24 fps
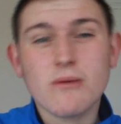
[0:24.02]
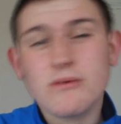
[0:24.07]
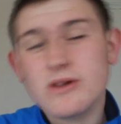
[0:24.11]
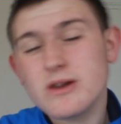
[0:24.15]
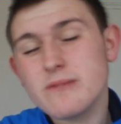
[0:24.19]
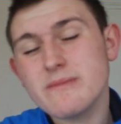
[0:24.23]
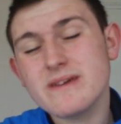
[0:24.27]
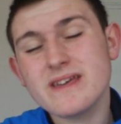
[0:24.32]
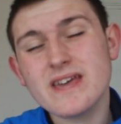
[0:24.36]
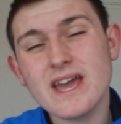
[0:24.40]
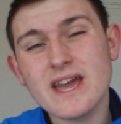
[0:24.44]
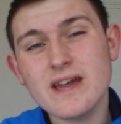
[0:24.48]
I'm going to
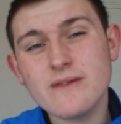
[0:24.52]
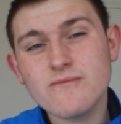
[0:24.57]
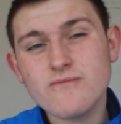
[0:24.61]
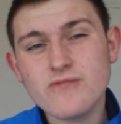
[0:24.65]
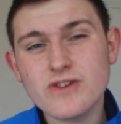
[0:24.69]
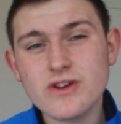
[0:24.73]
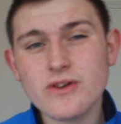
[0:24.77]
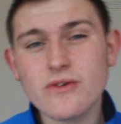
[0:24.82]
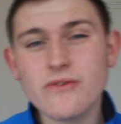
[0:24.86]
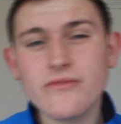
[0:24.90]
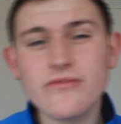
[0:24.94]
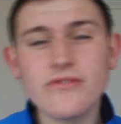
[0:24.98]
be getting
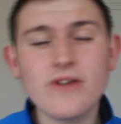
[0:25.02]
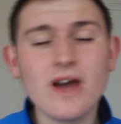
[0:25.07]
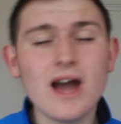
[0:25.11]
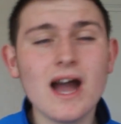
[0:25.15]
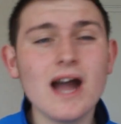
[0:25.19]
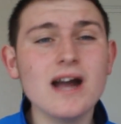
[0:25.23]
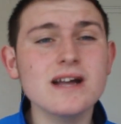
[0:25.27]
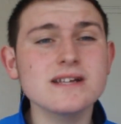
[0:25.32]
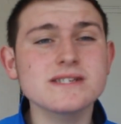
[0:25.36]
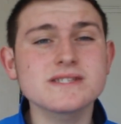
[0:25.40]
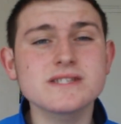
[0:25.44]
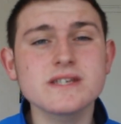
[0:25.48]
rid of the
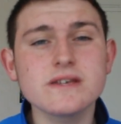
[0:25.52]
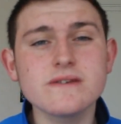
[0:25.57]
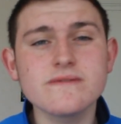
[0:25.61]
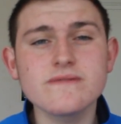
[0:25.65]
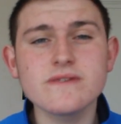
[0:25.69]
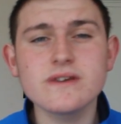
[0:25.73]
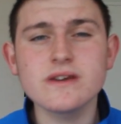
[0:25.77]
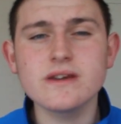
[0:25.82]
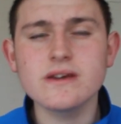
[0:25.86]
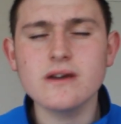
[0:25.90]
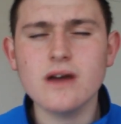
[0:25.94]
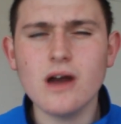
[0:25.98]
Hats
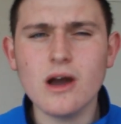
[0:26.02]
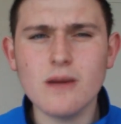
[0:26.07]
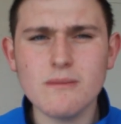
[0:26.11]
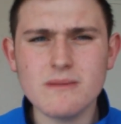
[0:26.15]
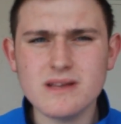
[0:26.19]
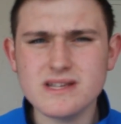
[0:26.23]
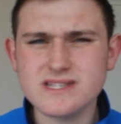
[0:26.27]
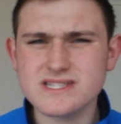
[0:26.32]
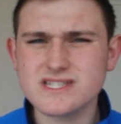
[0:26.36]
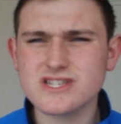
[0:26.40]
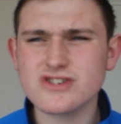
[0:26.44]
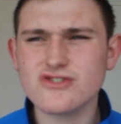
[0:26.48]
TV
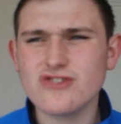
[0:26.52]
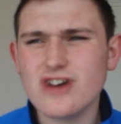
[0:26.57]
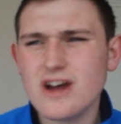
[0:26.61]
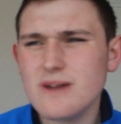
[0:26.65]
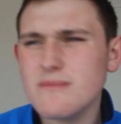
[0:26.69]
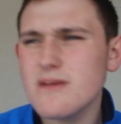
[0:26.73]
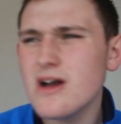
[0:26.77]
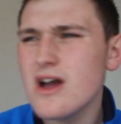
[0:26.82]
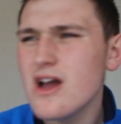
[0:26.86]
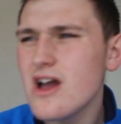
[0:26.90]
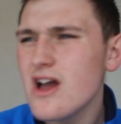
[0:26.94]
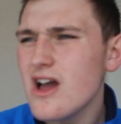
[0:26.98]

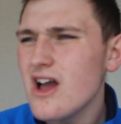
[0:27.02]
Instagram.